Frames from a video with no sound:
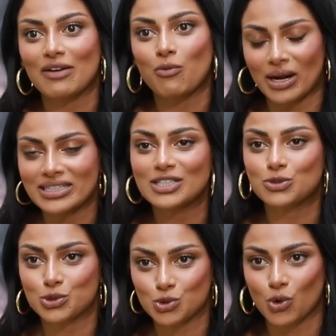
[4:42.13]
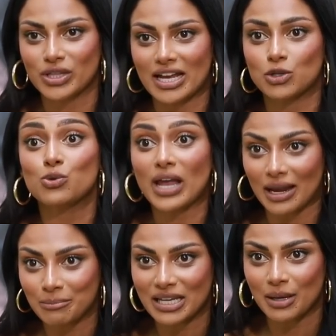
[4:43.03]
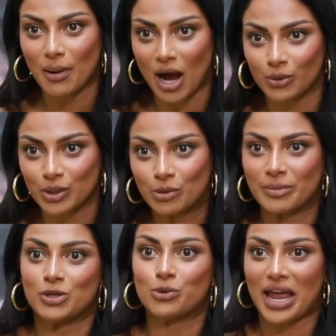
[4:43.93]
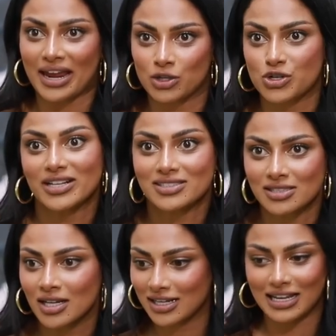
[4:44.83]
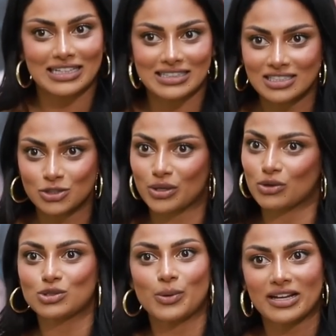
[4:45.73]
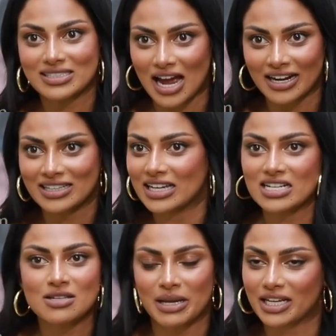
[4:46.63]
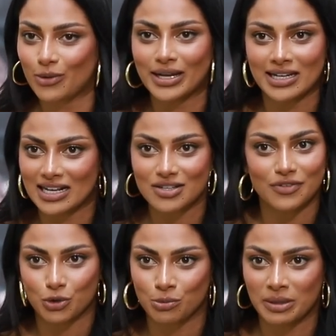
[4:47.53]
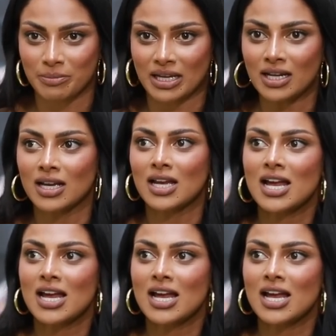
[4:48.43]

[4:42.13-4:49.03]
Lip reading: I've wanted to show that you can be empowered women, you can dress like this, you can also wear a sari, that doesn't make you any less of a human being.